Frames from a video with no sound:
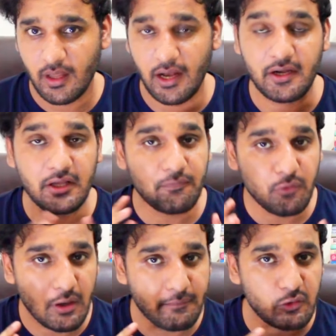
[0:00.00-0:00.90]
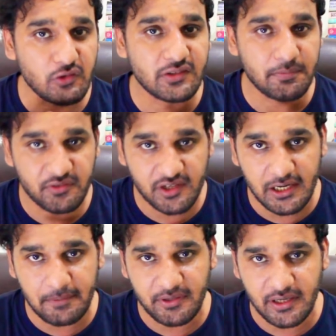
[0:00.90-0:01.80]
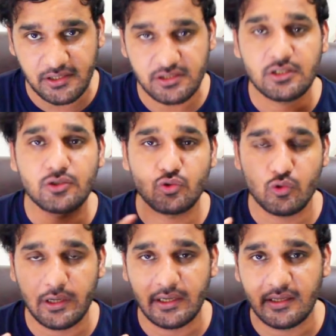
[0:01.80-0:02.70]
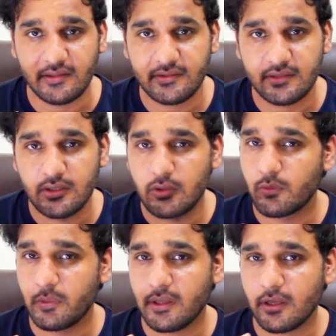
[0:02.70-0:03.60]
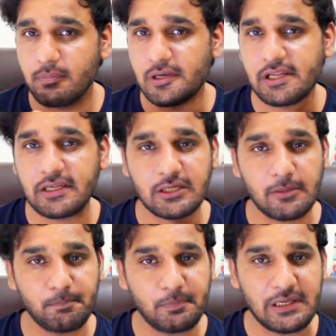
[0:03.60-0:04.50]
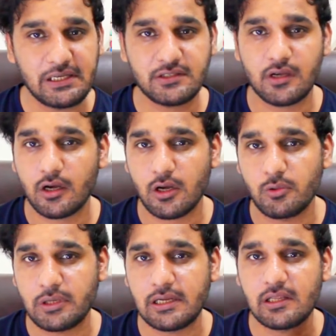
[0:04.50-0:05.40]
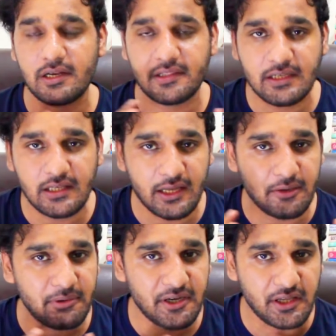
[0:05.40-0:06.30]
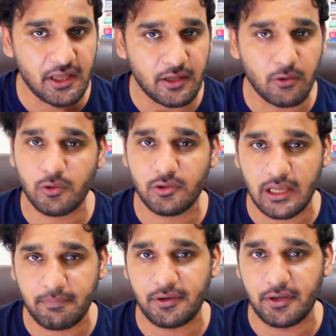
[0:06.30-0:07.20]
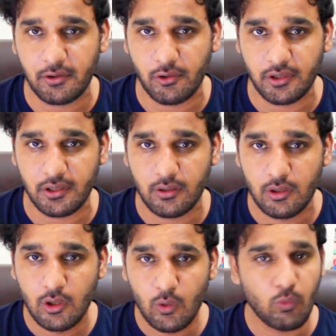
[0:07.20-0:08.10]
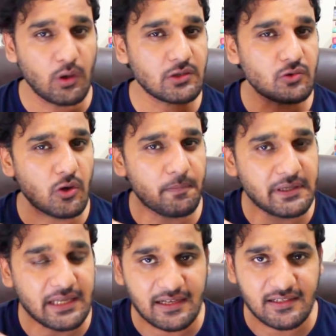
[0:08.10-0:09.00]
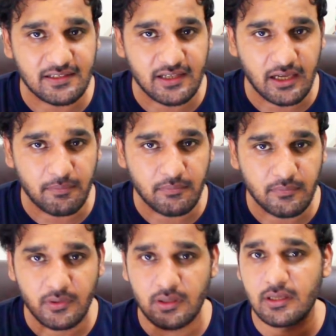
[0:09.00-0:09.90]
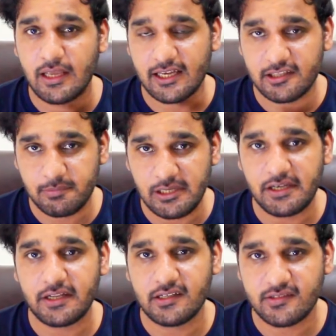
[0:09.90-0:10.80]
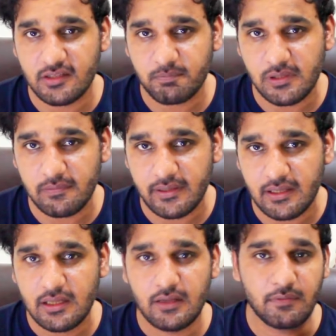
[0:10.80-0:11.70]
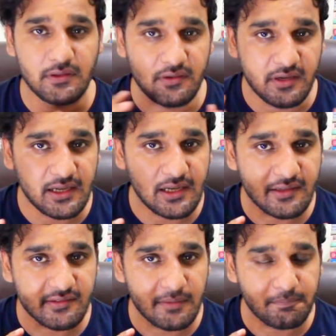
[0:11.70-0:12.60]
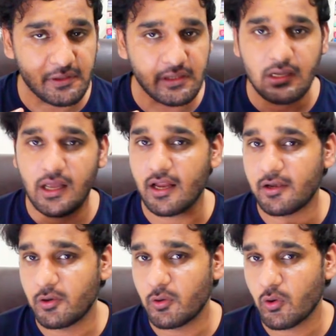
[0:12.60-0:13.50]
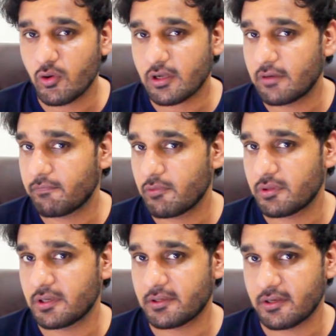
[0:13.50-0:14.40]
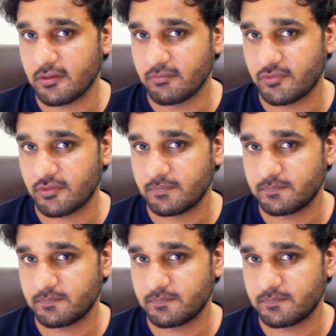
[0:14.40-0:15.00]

And if you have not subscribed yet, join us. We are building complete accounting learning library here on Debit Decoded, one topic at a time, explained in a simple way with real example and no confusing terms.